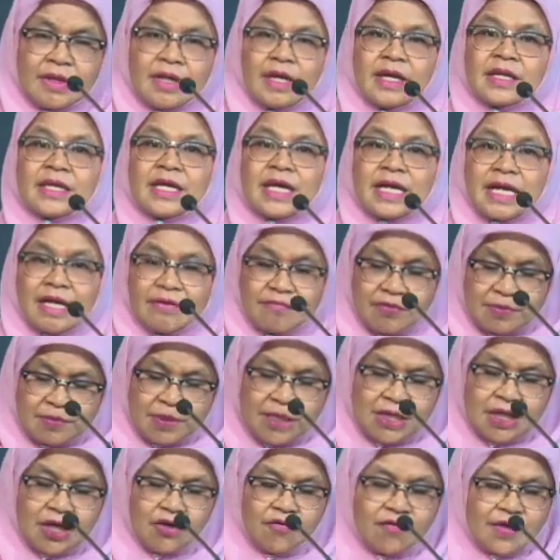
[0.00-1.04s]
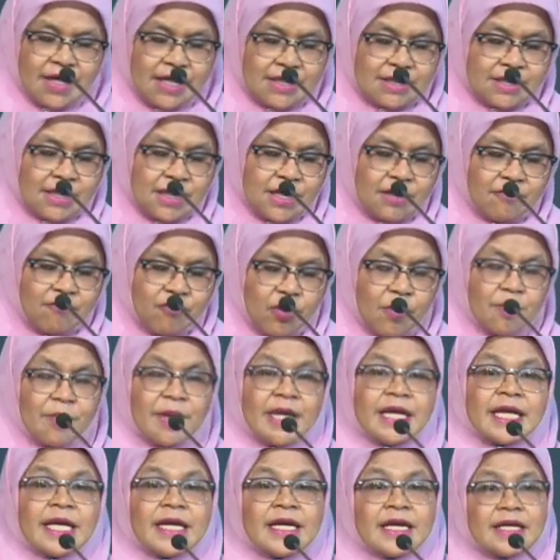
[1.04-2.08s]
and the government of Kenya for
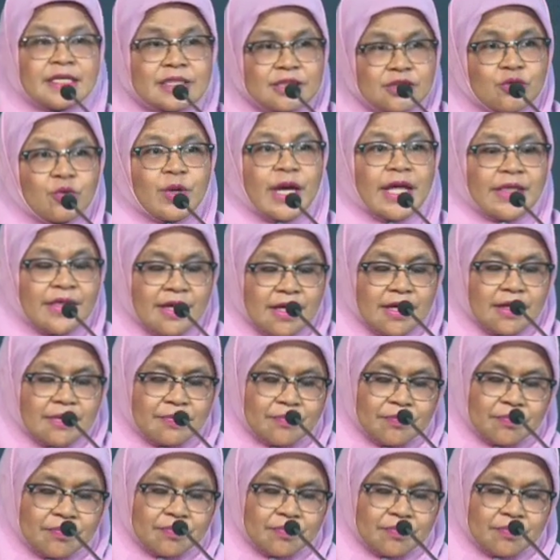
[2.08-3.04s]
bringing us together